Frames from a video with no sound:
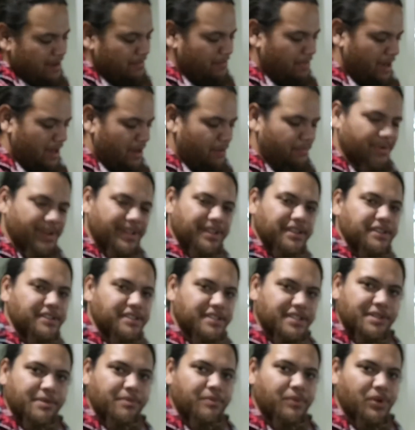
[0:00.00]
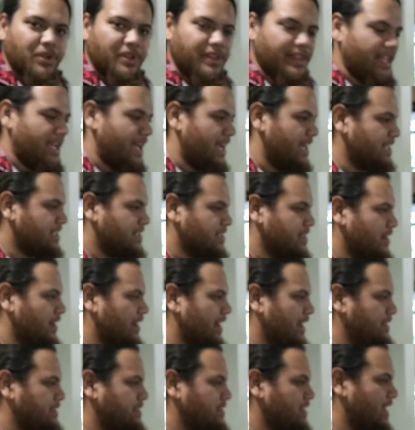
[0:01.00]
but we used the wood there, so
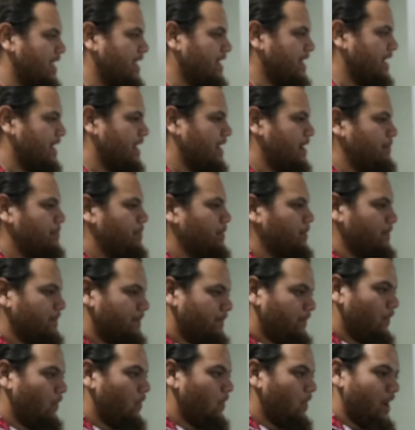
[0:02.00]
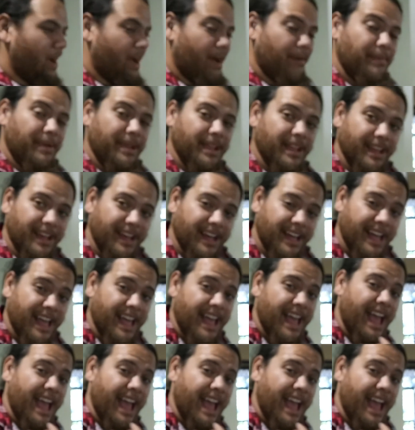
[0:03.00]
I decided that I'd put four up here